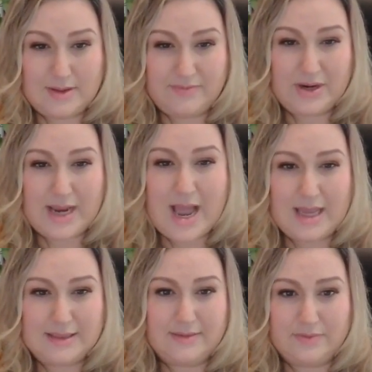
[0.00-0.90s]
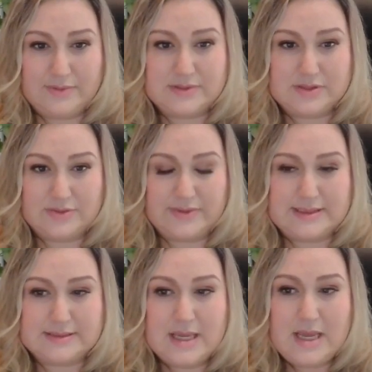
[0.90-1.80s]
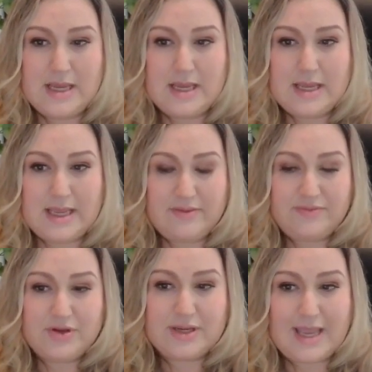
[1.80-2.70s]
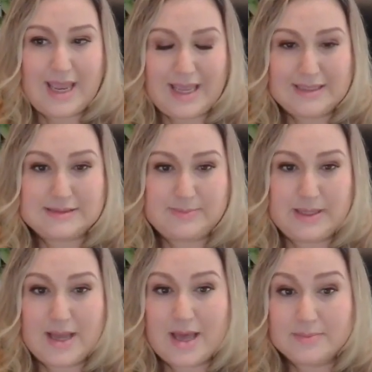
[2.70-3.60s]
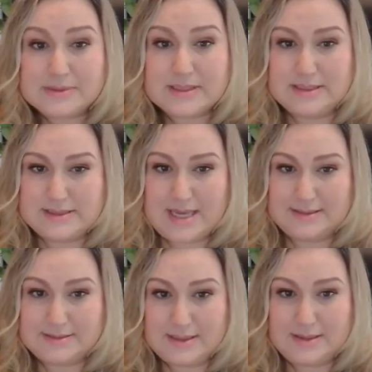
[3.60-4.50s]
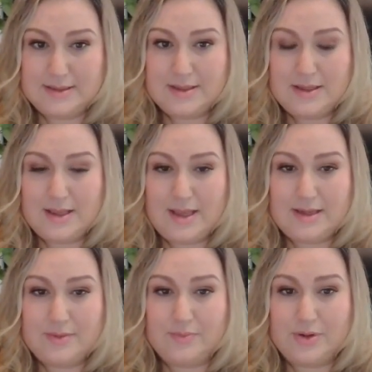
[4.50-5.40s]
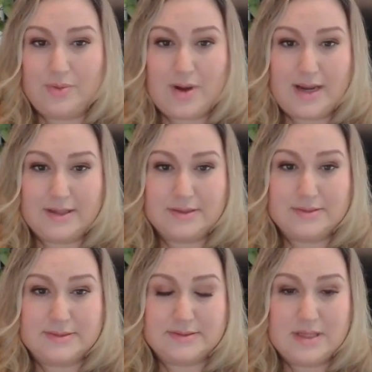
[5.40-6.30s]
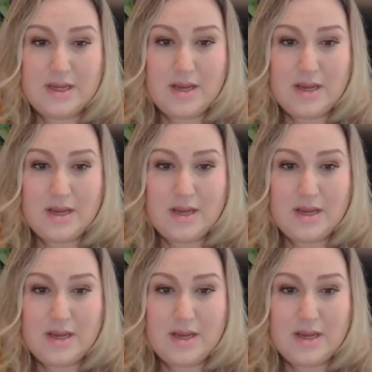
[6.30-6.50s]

a very high level of service. If your case becomes contested and it requires